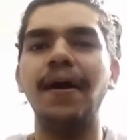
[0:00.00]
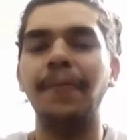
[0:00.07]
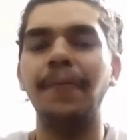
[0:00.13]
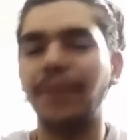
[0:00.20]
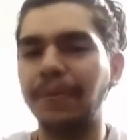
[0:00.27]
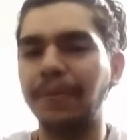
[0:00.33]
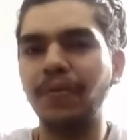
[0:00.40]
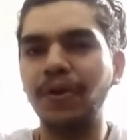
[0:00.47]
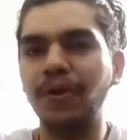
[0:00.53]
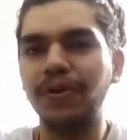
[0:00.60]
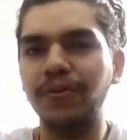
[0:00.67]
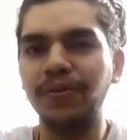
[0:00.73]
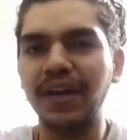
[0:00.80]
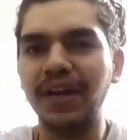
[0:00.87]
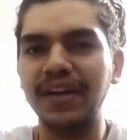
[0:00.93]
people want
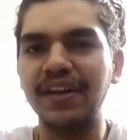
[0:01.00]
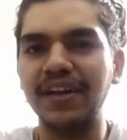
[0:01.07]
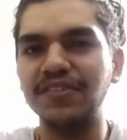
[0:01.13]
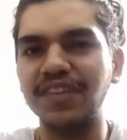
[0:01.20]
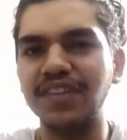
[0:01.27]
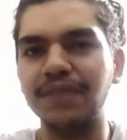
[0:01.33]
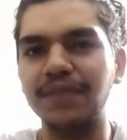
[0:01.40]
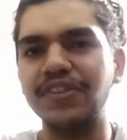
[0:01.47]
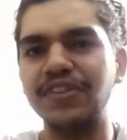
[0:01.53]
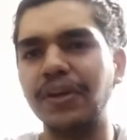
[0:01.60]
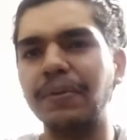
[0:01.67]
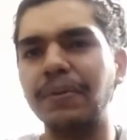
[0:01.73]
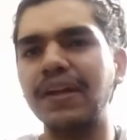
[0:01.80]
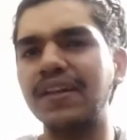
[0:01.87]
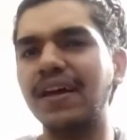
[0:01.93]
to get into cybersecurity,
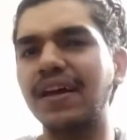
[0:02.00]
but